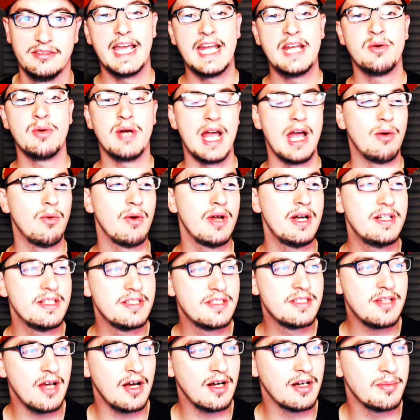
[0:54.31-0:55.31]
Anyway, I wanted to
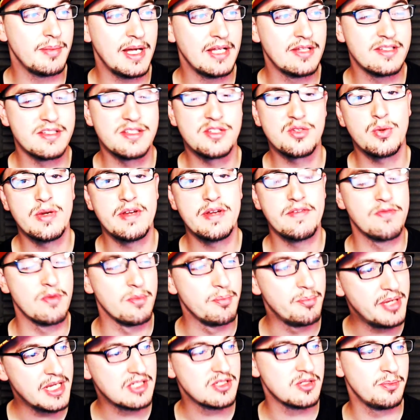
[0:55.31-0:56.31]
talk about this tweet from
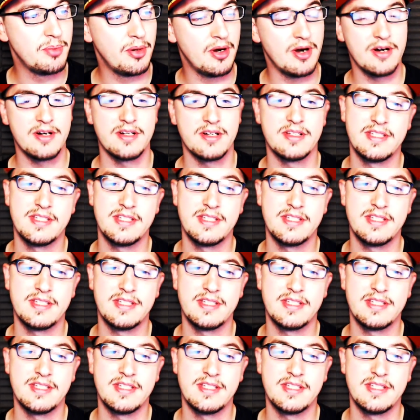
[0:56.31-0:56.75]
Pixelpar